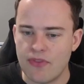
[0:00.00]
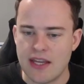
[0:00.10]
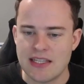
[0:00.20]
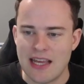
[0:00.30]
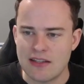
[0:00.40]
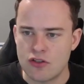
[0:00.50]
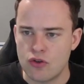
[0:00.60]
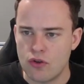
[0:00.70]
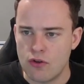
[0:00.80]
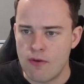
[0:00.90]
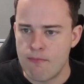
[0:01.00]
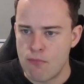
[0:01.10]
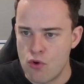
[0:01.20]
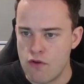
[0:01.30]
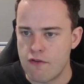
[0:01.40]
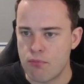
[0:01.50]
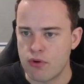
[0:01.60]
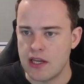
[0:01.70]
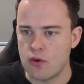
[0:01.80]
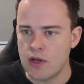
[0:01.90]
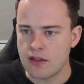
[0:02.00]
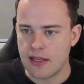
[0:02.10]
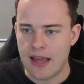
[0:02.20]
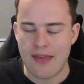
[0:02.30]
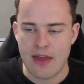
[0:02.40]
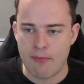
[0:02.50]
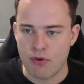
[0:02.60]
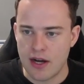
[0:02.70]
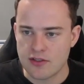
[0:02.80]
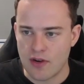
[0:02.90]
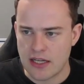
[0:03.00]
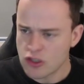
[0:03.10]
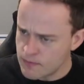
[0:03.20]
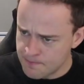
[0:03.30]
they tend to move pretty quickly at that price range.